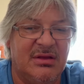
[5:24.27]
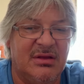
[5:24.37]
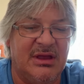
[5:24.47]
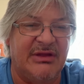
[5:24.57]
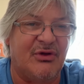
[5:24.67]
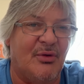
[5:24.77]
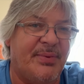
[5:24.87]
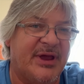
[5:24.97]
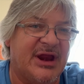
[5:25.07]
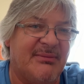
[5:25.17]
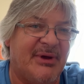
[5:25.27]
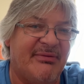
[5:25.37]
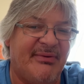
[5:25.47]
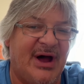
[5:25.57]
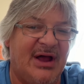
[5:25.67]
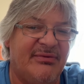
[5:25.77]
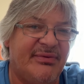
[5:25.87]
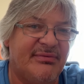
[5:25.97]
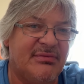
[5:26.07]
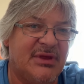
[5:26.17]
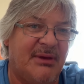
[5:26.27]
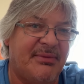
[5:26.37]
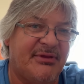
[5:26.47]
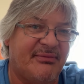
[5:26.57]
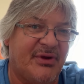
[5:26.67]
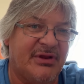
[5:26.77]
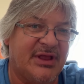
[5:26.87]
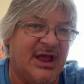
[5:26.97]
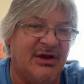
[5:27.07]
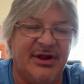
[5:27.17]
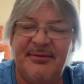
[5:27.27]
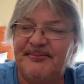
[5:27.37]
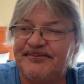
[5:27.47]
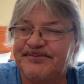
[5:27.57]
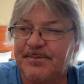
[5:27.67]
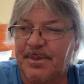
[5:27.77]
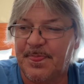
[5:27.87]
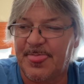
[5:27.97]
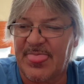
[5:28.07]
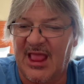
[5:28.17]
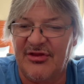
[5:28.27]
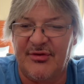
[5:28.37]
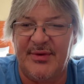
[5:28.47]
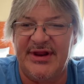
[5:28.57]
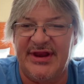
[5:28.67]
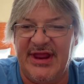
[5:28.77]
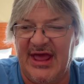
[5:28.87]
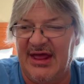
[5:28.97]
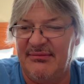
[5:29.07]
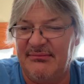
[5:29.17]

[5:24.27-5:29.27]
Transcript: go pick it up by 5 up at the front counter. So we did that.